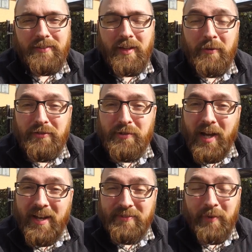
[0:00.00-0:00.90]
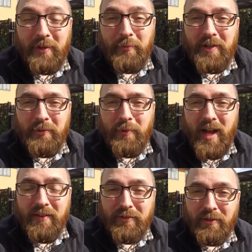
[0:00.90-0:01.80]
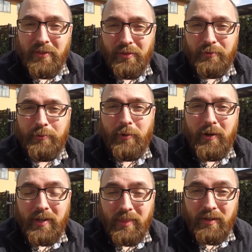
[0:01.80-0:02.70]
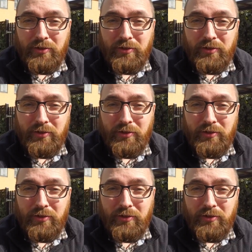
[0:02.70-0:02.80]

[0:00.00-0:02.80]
Some of you guys might wonder why I've gone through all of the